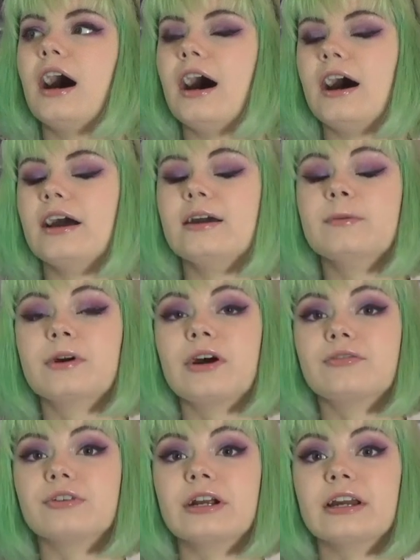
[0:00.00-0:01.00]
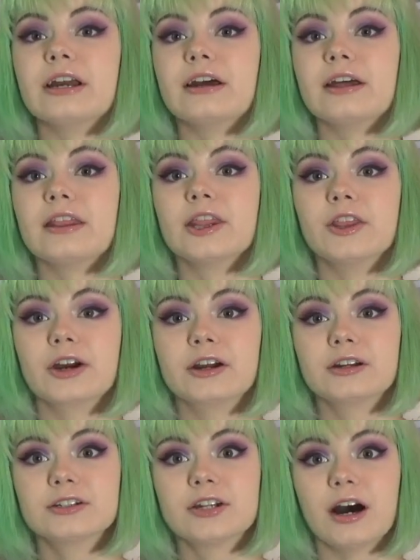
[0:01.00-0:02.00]
I am covering the
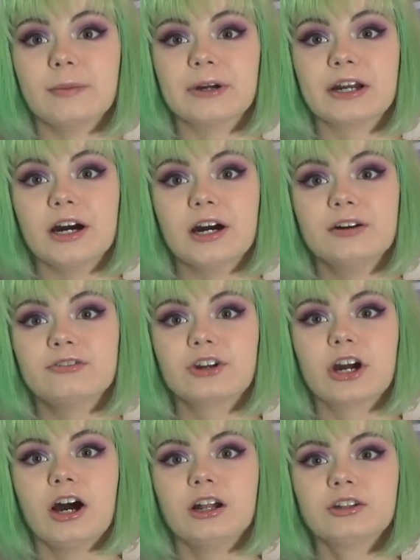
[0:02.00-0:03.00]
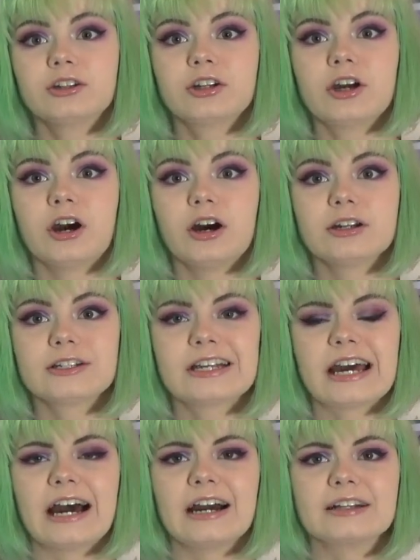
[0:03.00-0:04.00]
topic of colored
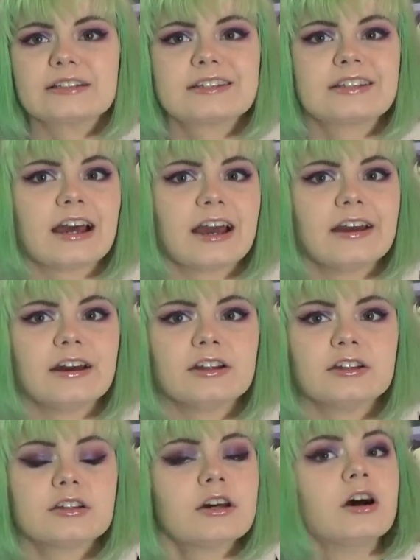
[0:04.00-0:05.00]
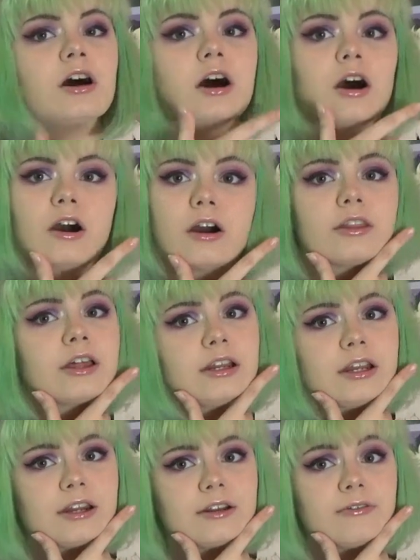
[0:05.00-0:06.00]
contacts, and are they
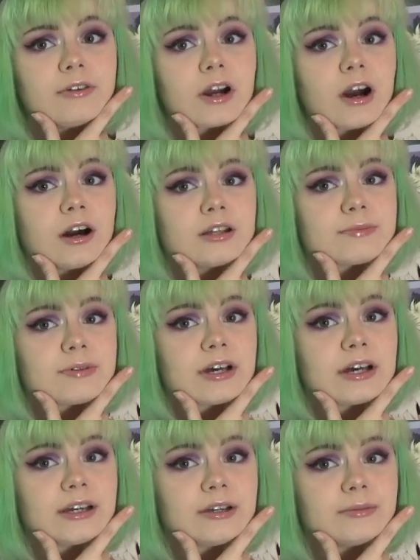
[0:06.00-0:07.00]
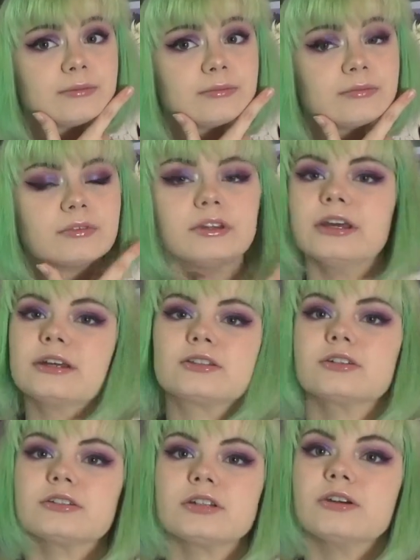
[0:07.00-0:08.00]
needed for cosplay? The
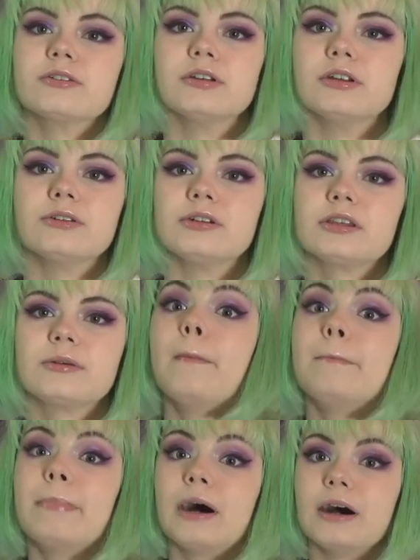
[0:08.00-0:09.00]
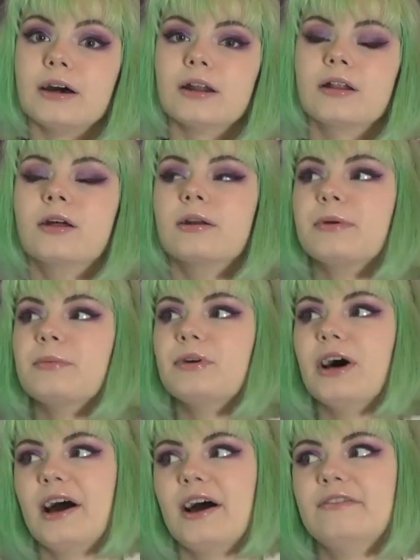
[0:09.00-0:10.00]
answer is no, you don't need them. But a lot of people
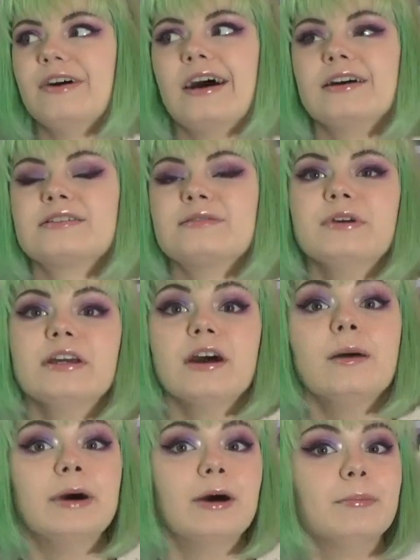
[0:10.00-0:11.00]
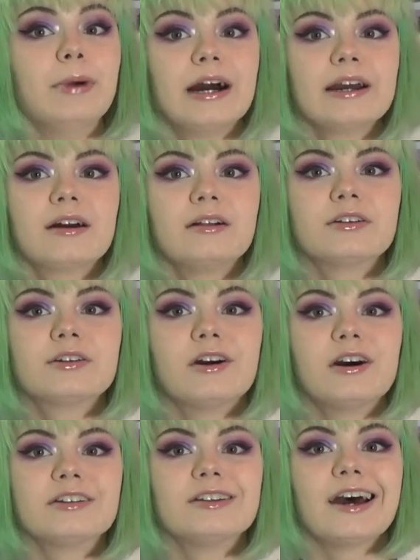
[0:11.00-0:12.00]
have asked me about my colored
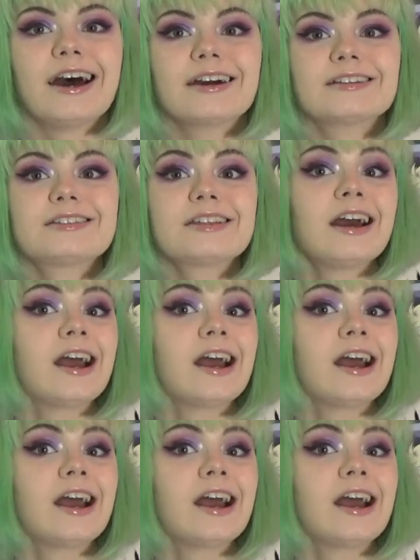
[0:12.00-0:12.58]
contacts,